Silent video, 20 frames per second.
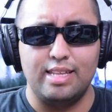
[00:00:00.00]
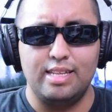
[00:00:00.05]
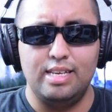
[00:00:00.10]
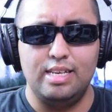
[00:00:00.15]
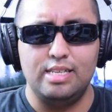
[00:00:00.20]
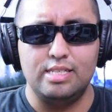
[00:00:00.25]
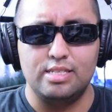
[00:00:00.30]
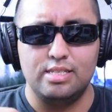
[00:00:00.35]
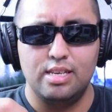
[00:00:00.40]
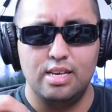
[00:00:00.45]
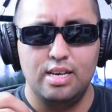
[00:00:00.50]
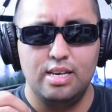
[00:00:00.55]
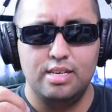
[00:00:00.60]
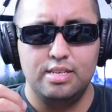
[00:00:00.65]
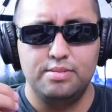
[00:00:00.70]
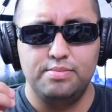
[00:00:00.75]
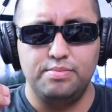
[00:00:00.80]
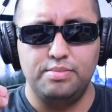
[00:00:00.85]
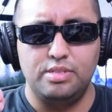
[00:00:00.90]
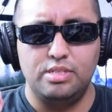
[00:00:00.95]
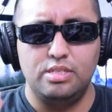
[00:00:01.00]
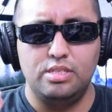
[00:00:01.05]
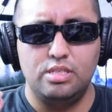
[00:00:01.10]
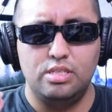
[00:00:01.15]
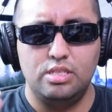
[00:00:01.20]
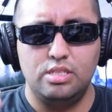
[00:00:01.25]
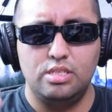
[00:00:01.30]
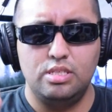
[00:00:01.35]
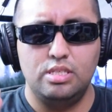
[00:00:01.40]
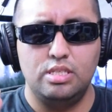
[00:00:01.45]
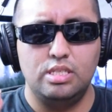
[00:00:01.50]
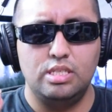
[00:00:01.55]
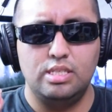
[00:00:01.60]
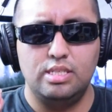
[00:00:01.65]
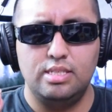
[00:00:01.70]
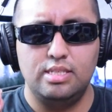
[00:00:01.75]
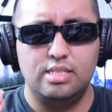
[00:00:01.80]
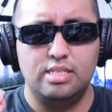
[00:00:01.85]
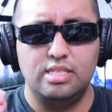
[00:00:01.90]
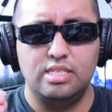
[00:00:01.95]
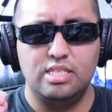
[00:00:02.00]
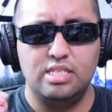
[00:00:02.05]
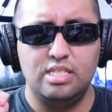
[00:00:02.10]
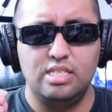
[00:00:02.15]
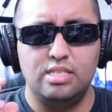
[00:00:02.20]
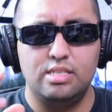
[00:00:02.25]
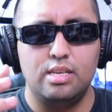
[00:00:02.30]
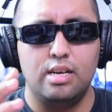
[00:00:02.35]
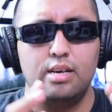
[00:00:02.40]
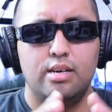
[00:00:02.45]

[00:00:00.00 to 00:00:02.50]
this. Bzzz.